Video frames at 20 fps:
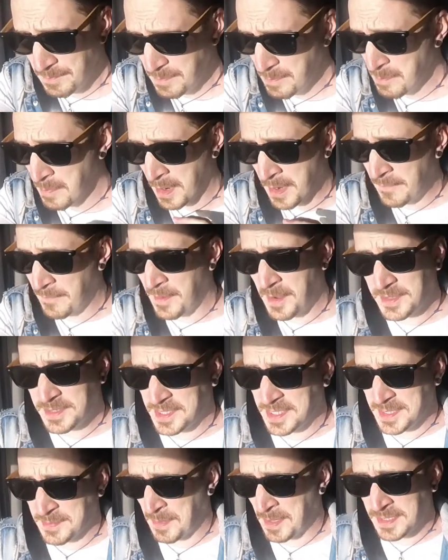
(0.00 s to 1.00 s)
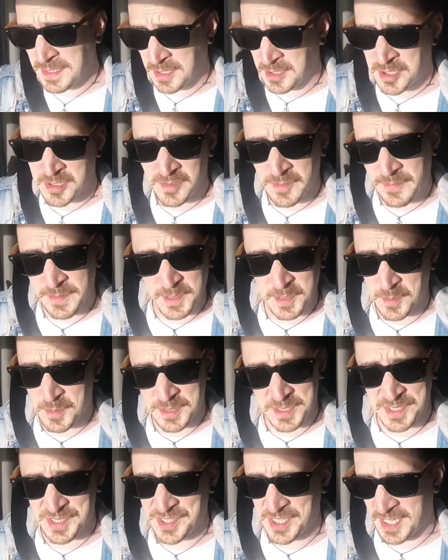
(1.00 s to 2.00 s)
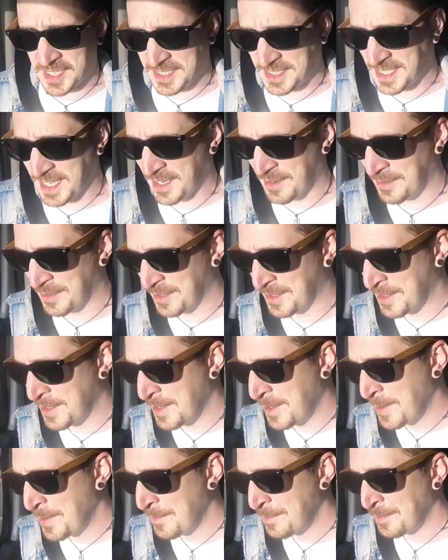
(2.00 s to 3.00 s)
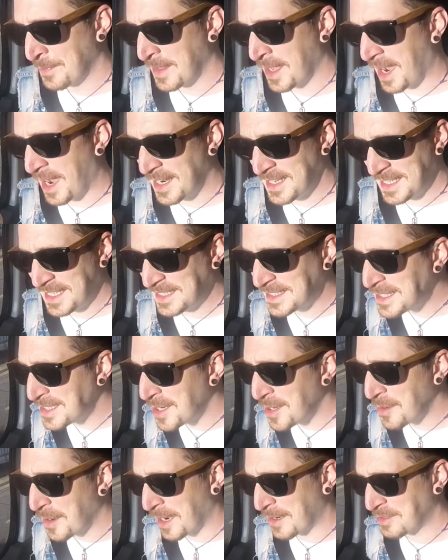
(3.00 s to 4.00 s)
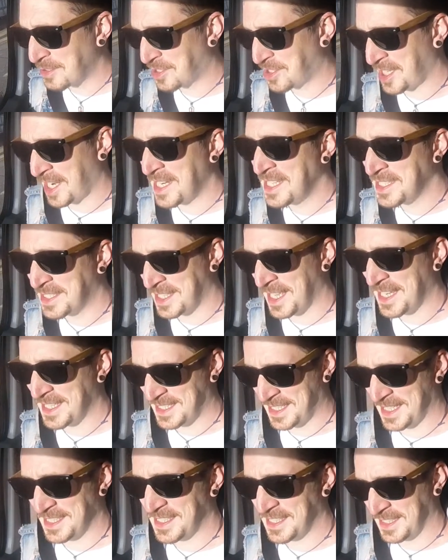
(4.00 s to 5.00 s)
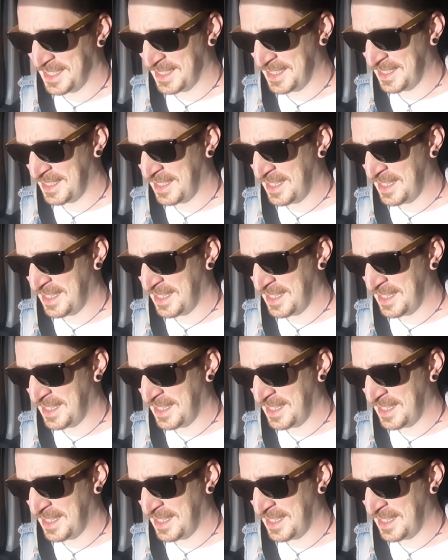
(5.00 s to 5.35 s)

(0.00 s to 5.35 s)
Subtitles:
my inverter just makes a horrific noise and shuts down. I need to know how to change that setting.